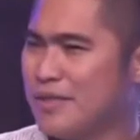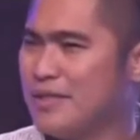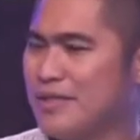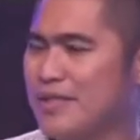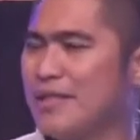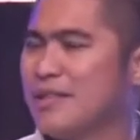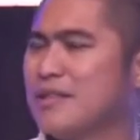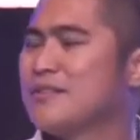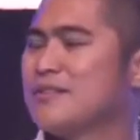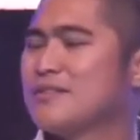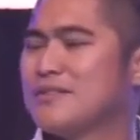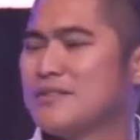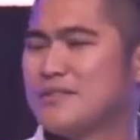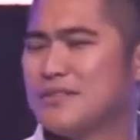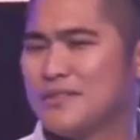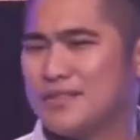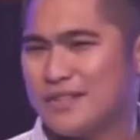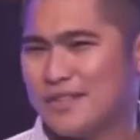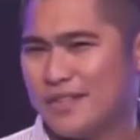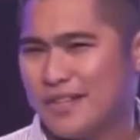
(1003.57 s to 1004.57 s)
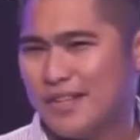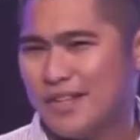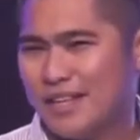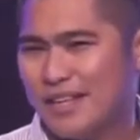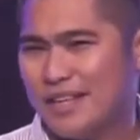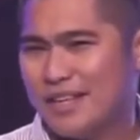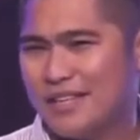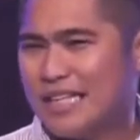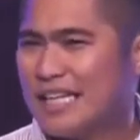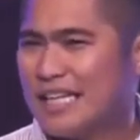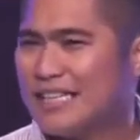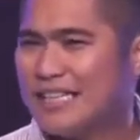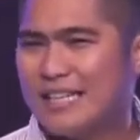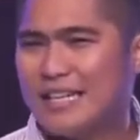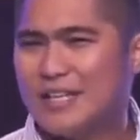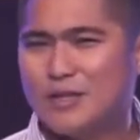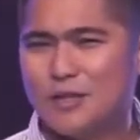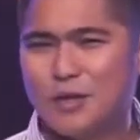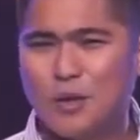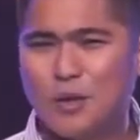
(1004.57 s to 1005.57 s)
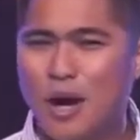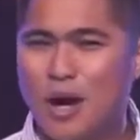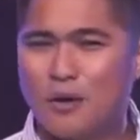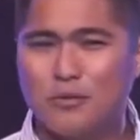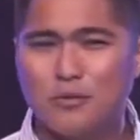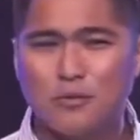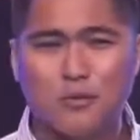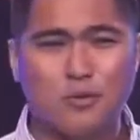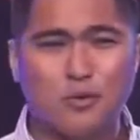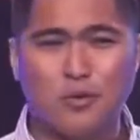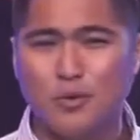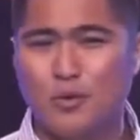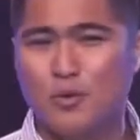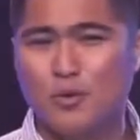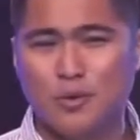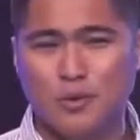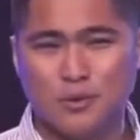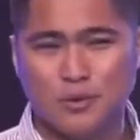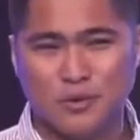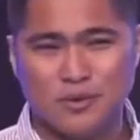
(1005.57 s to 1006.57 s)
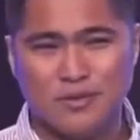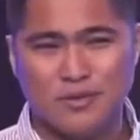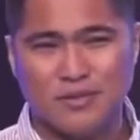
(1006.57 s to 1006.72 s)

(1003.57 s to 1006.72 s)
years. They didn't know how to rule.